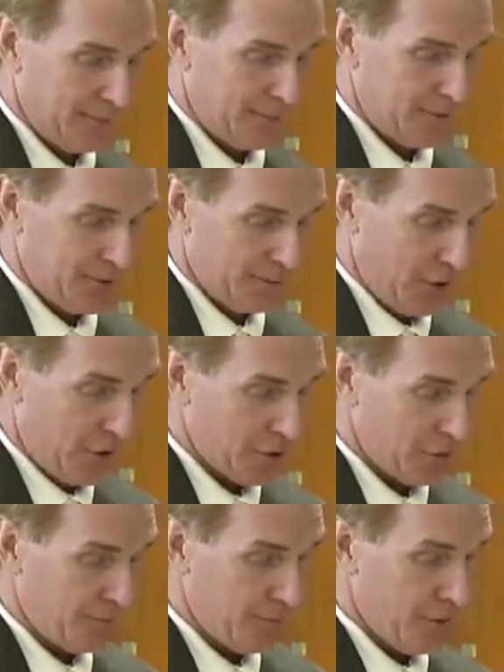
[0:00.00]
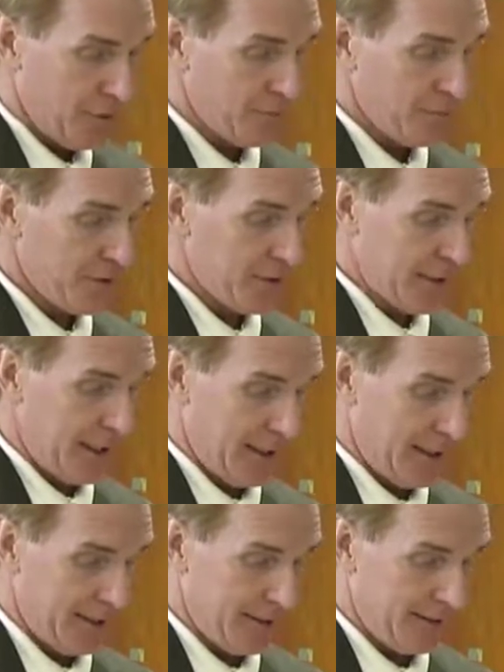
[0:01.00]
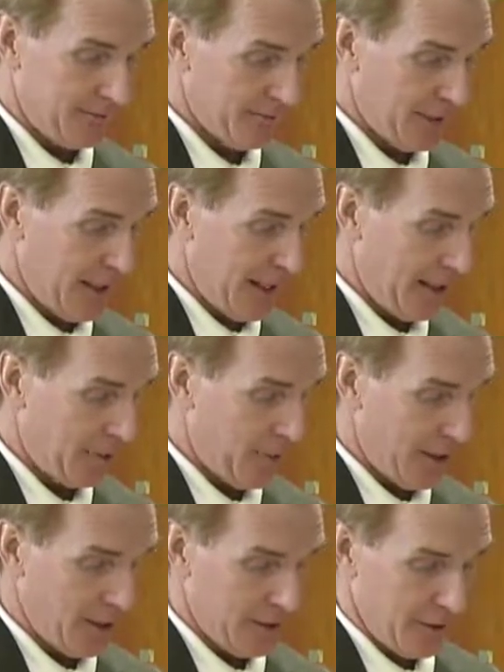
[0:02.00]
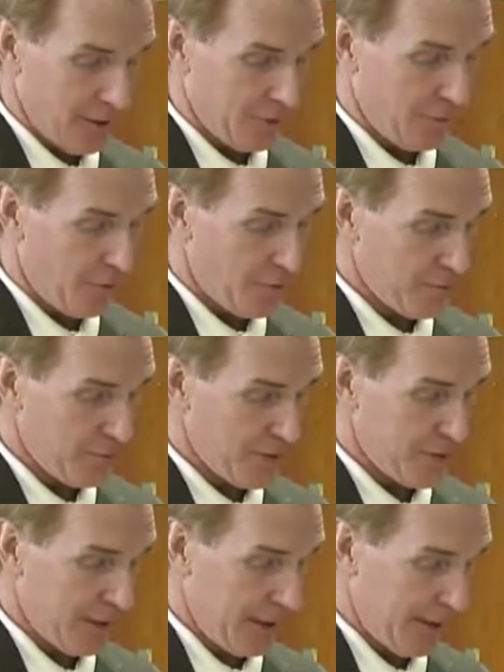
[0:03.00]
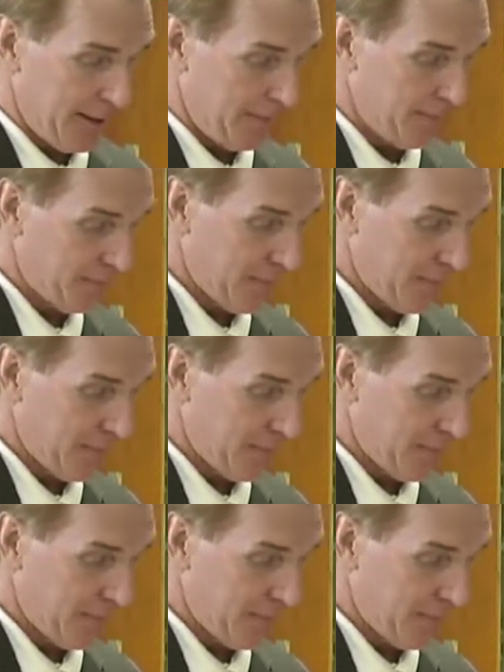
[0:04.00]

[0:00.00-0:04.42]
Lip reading: some large firms, highly recognized firms. I